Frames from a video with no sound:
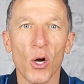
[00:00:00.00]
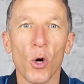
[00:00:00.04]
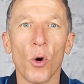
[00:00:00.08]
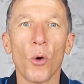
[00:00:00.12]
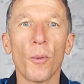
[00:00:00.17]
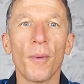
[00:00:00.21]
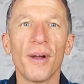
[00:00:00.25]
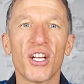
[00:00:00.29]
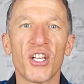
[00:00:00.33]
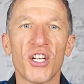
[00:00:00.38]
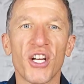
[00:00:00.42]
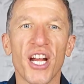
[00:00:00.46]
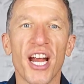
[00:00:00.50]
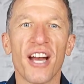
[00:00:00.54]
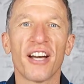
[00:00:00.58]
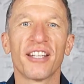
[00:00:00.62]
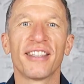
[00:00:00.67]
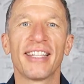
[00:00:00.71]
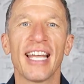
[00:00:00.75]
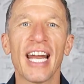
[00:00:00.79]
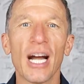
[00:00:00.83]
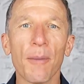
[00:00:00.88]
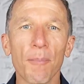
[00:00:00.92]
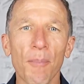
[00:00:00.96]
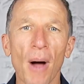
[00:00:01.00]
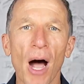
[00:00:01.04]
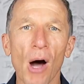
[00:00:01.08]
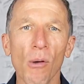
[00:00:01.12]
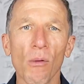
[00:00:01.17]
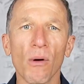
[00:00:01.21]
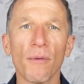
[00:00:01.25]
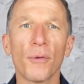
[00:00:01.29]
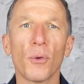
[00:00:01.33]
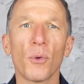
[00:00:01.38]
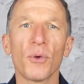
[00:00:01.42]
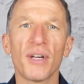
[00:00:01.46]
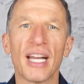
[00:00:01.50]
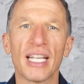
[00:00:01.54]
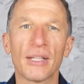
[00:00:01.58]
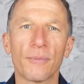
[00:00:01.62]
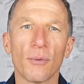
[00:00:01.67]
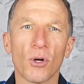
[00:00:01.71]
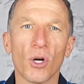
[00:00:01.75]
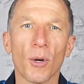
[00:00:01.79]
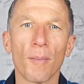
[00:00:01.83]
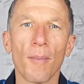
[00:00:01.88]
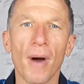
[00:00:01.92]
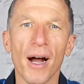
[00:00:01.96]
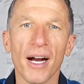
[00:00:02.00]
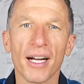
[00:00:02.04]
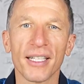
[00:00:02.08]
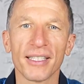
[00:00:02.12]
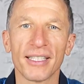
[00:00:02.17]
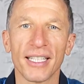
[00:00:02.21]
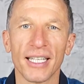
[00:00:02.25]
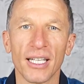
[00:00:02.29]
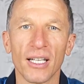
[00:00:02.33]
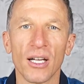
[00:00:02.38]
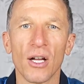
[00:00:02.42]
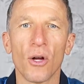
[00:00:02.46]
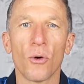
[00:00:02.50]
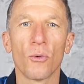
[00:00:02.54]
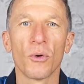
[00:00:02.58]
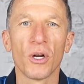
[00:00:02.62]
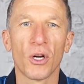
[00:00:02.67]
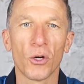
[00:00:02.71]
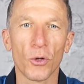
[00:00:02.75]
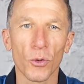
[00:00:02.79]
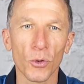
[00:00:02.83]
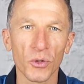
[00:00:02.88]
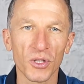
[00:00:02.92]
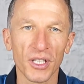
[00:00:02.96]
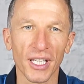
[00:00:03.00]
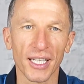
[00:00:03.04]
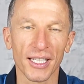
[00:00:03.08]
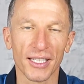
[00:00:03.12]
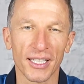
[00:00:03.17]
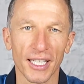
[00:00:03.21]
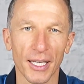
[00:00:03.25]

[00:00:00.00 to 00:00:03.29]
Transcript: who will share their powerful network marketing recruiting